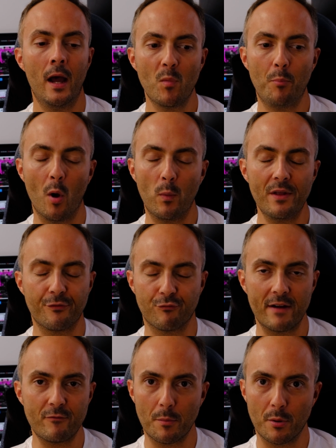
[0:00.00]
But with
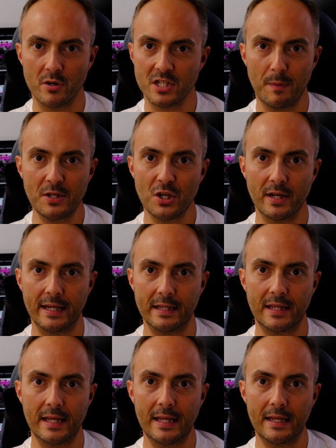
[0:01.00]
Threadripper especially,
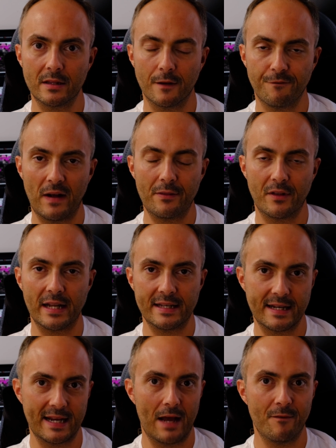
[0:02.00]
the fact that it
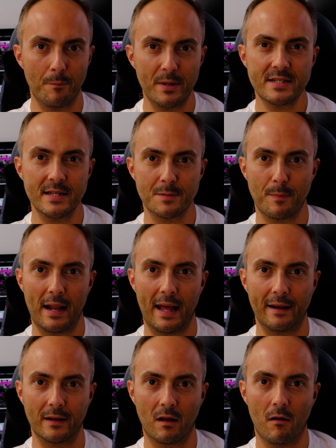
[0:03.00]
didn't have a business
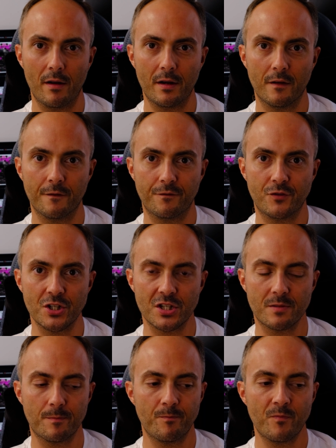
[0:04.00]
plan kind of
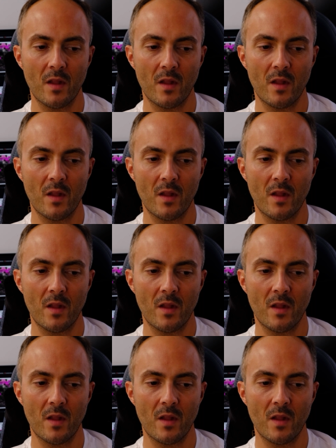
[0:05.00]
just,